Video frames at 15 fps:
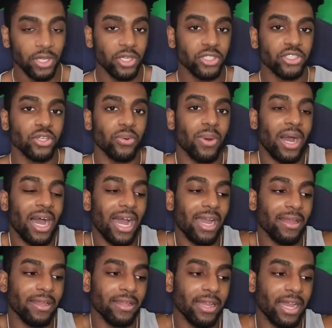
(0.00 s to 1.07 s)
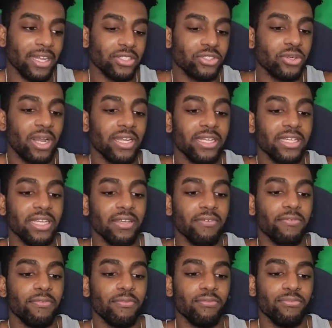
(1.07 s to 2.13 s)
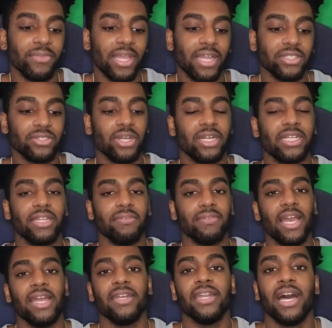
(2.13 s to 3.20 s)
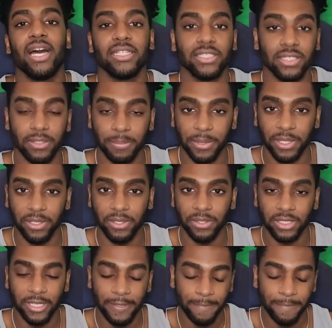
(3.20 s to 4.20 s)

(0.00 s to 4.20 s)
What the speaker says: So I try to give that nod to the players.